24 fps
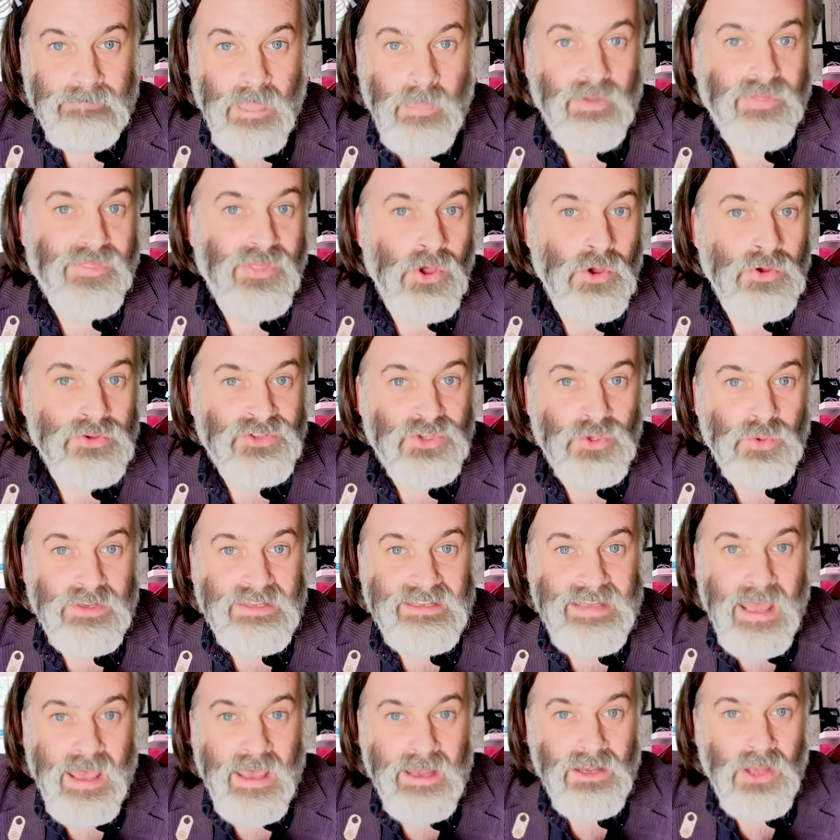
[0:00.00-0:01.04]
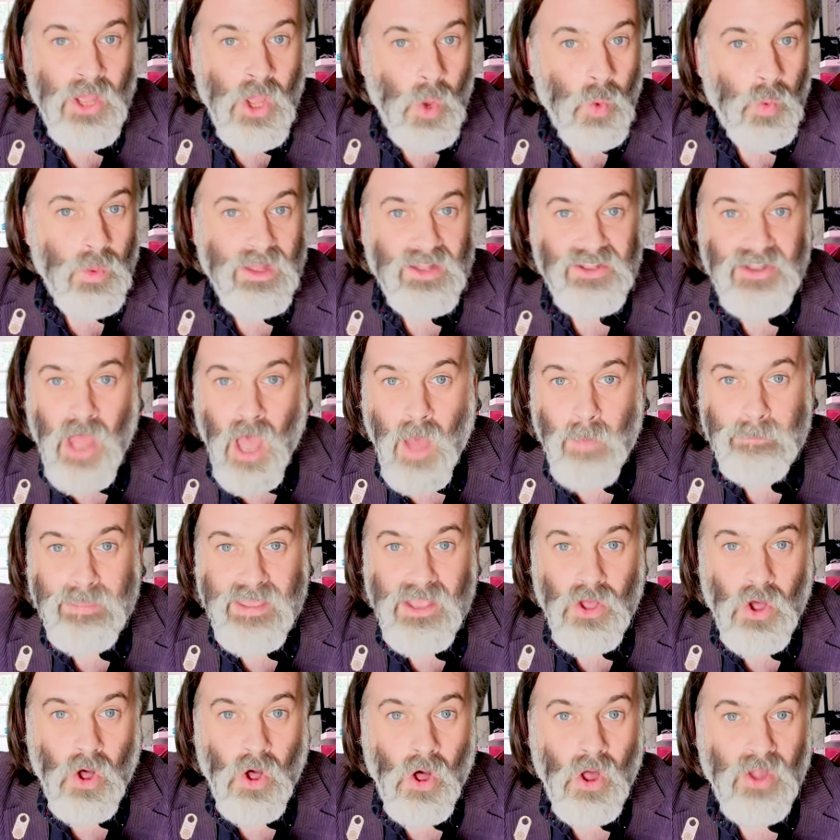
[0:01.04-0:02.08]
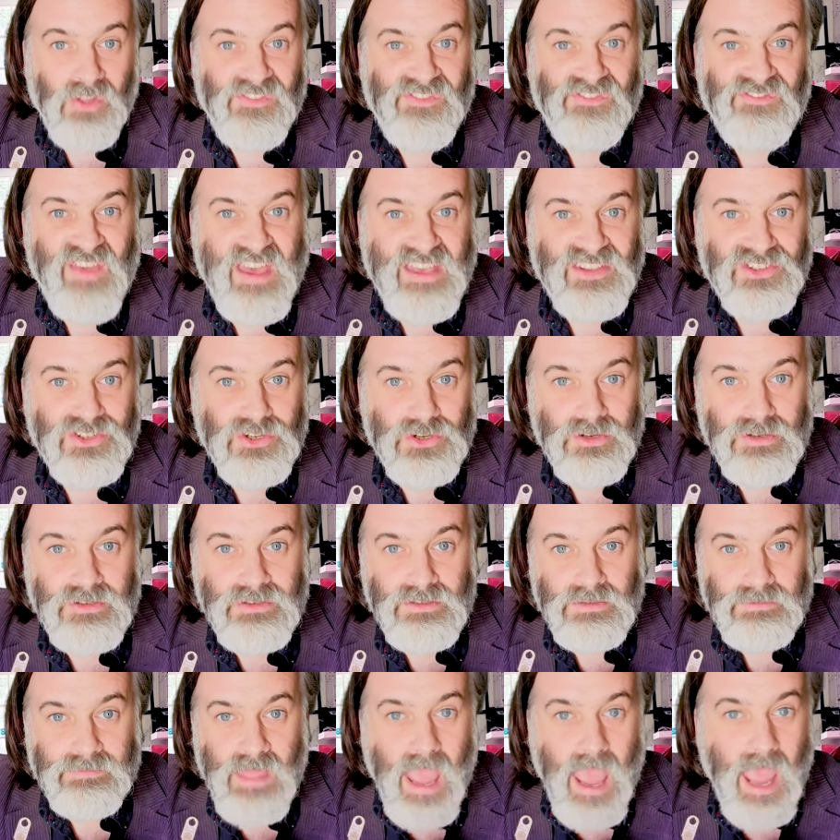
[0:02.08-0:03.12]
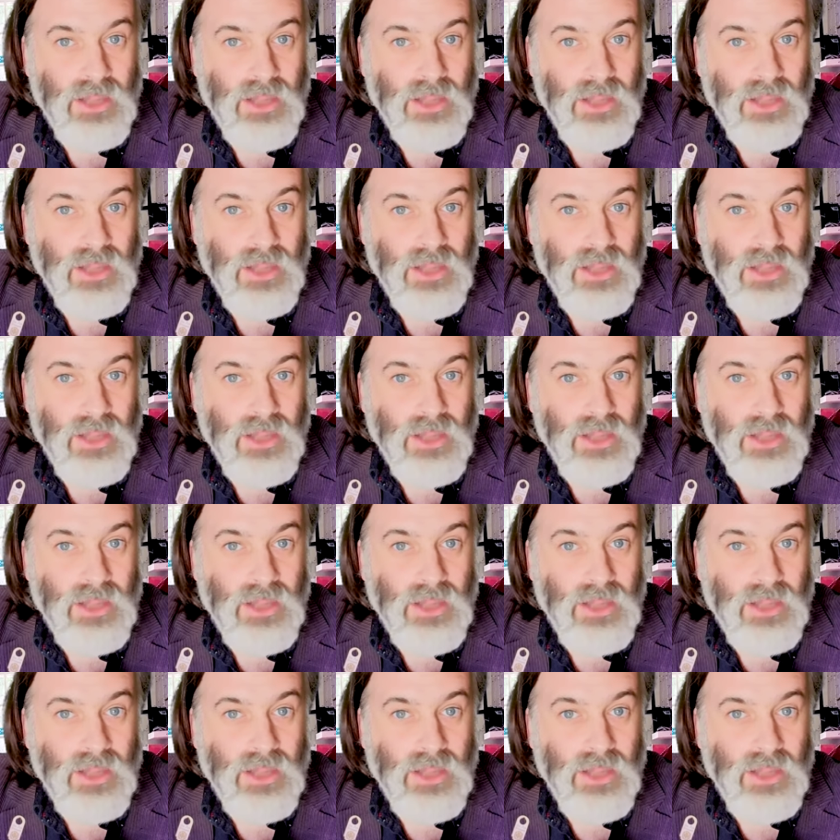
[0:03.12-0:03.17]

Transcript: But those who attend will not be called Festers,